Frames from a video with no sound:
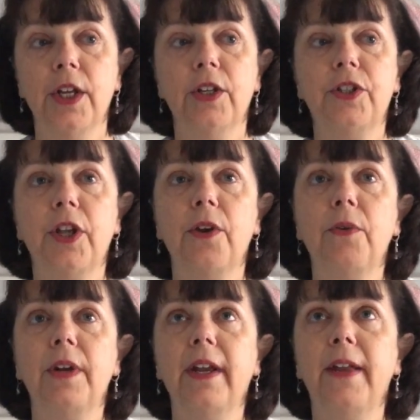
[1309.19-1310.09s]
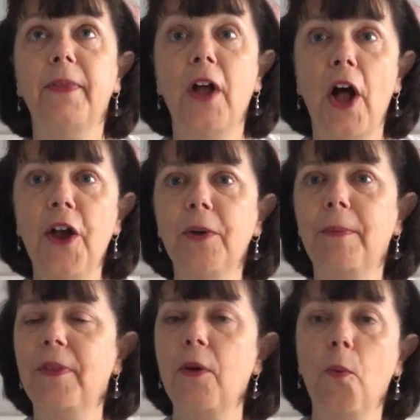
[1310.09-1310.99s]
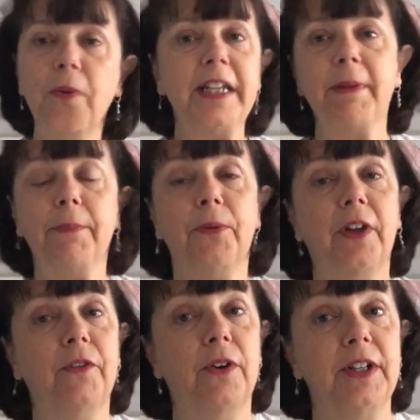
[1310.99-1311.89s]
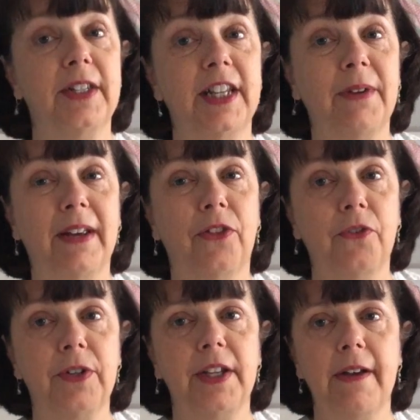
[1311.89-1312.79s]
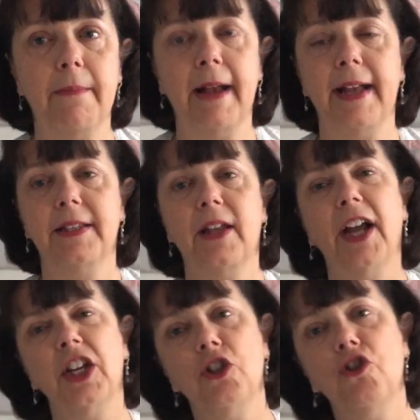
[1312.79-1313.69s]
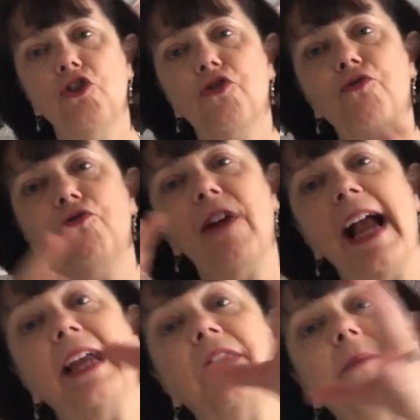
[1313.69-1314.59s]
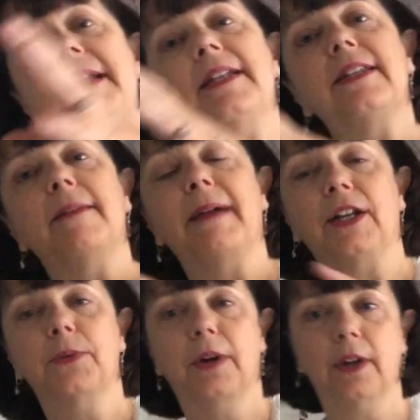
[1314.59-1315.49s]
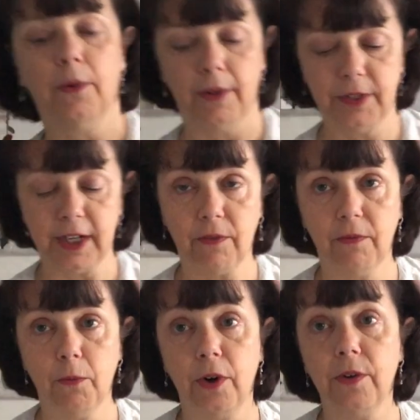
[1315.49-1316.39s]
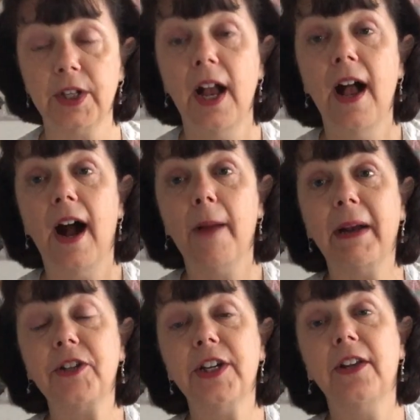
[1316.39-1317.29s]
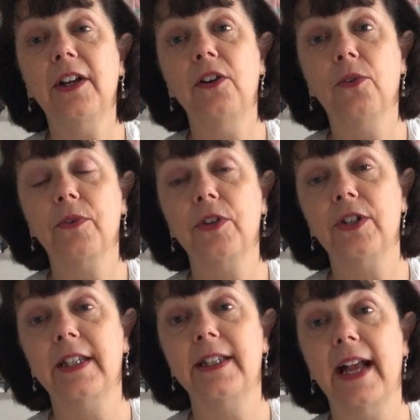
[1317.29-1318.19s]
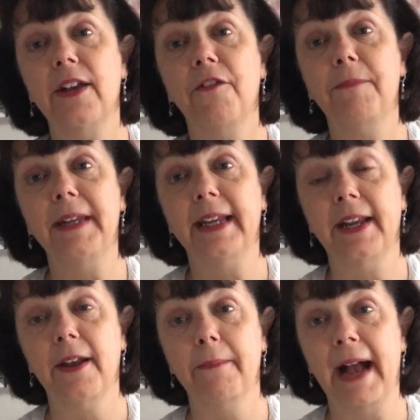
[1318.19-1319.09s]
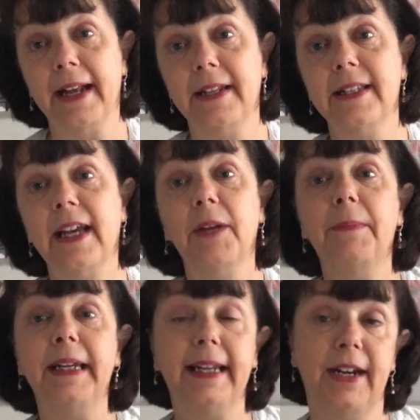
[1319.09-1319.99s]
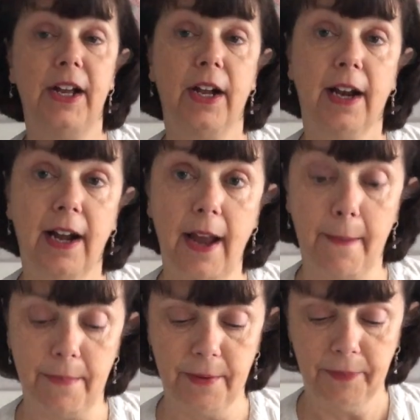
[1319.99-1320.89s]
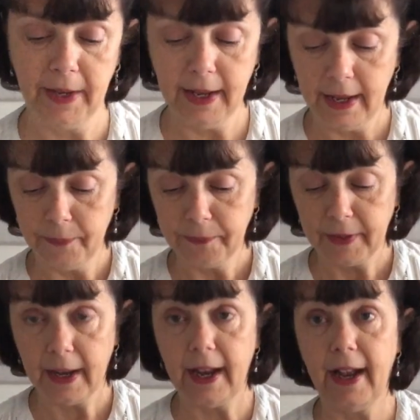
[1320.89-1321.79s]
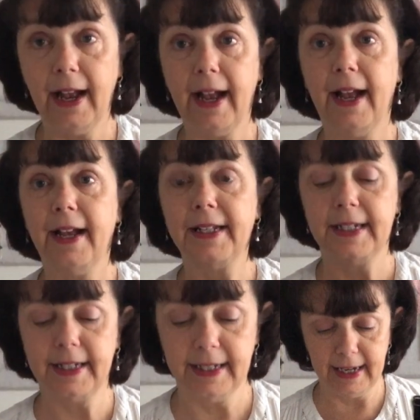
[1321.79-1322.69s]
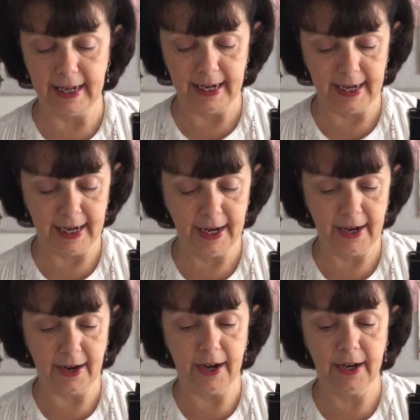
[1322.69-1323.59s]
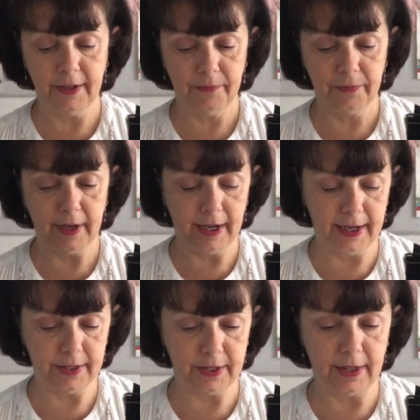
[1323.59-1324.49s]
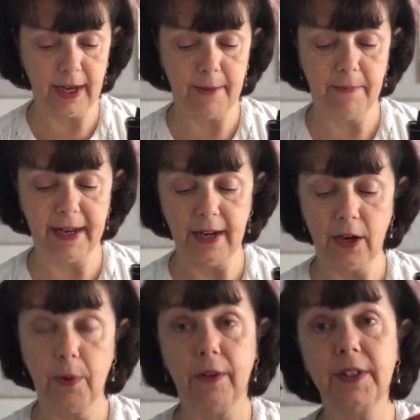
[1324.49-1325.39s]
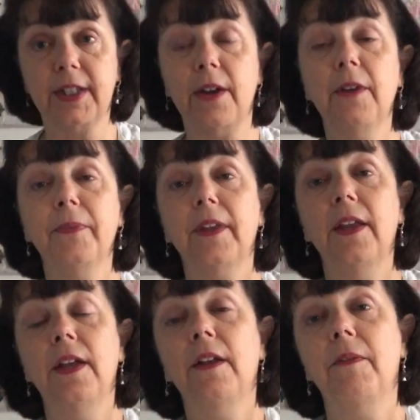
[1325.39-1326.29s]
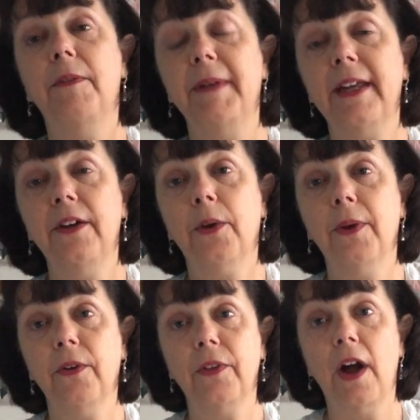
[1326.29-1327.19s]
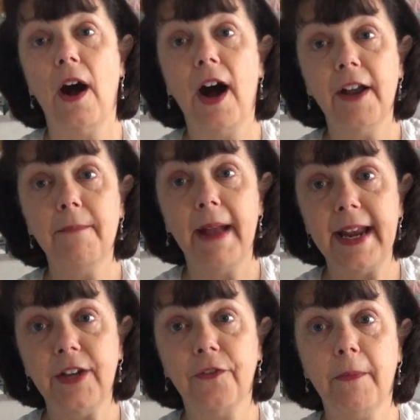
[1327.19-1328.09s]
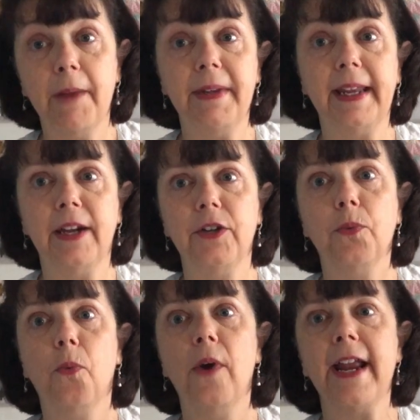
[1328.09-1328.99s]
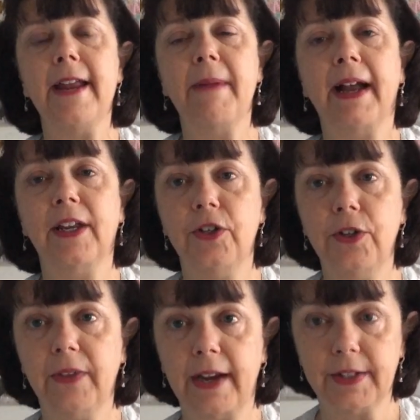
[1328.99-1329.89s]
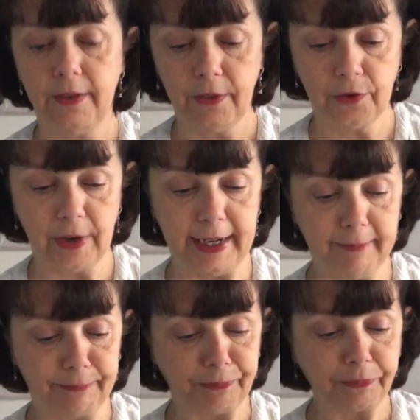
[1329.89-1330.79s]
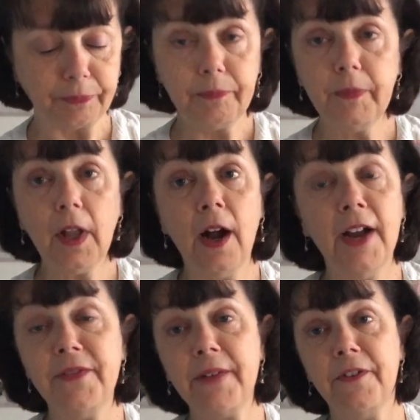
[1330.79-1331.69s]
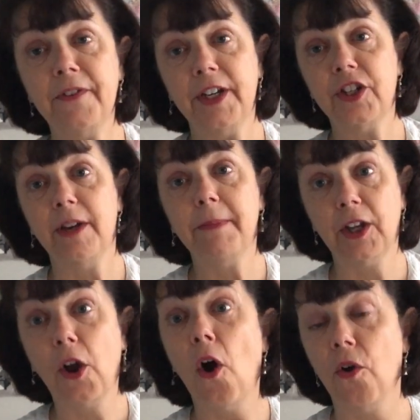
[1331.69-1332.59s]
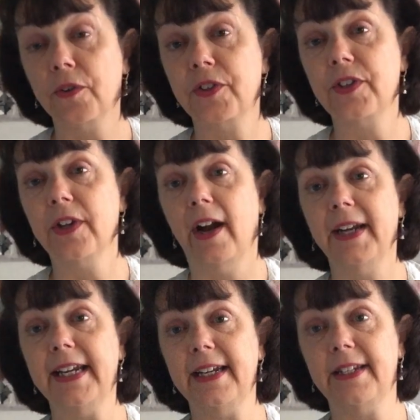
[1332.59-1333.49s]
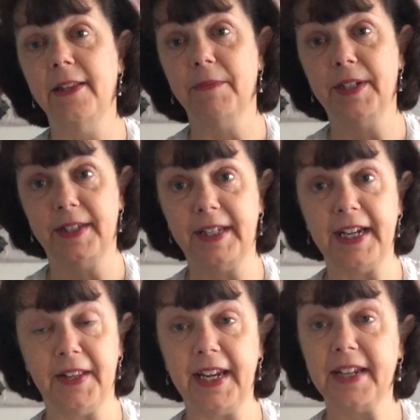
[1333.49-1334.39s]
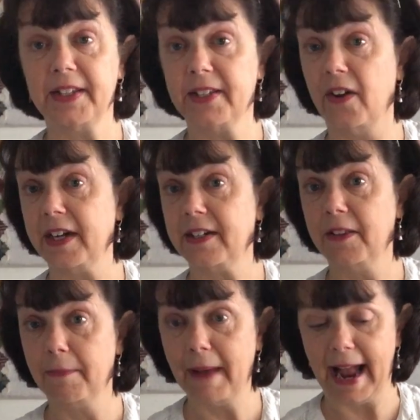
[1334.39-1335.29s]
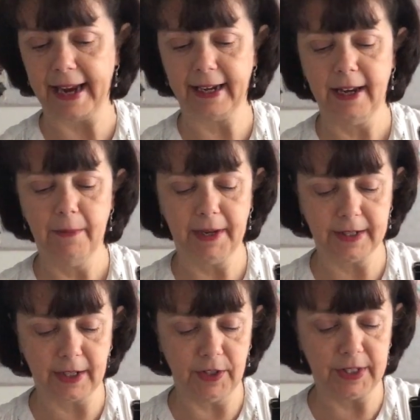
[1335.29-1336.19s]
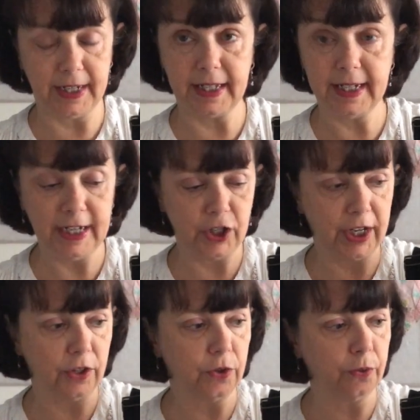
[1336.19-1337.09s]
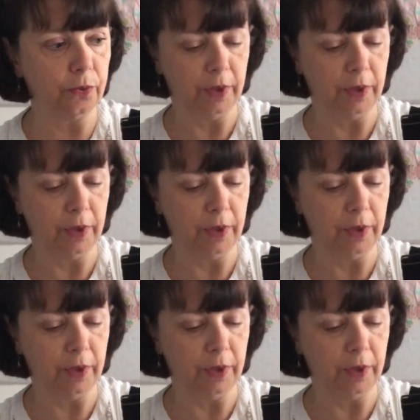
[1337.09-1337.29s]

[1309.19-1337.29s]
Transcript: So in the hope that all these people that have got into sewing through Sewing Mass, that I can drag them into the patchwork and quilting world, I'm actually going to launch a set of beginner patterns and a beginner club. And here is the beginner quilt. So the beginner quilt that I made for my beginners way back in 2003, I've never finished it because I need them to see the inside of the back, because I use it as a teaching tool.